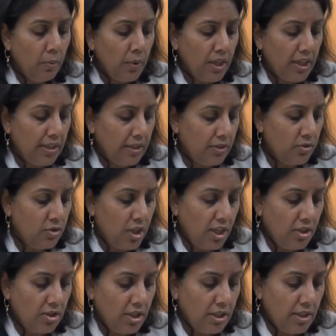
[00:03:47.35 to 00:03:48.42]
We can
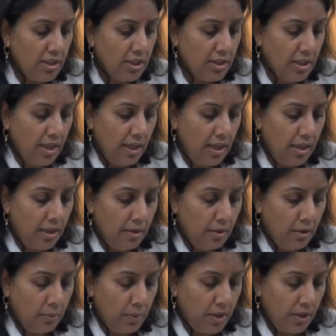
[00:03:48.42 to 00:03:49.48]
exchange it,
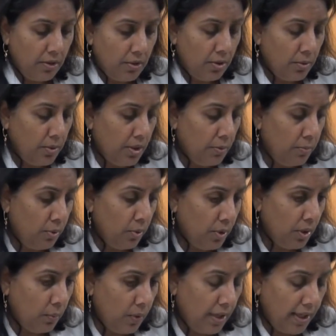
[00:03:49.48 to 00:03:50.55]
or we can throw the
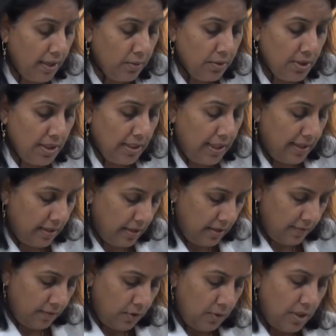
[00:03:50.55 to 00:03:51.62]
broken one out and I can
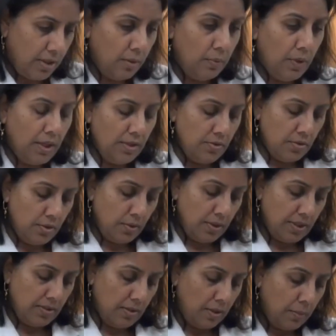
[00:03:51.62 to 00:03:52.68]
give you another one, so
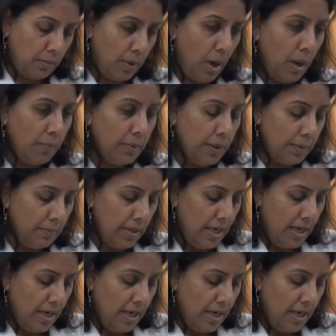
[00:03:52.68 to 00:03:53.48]
that's not a problem.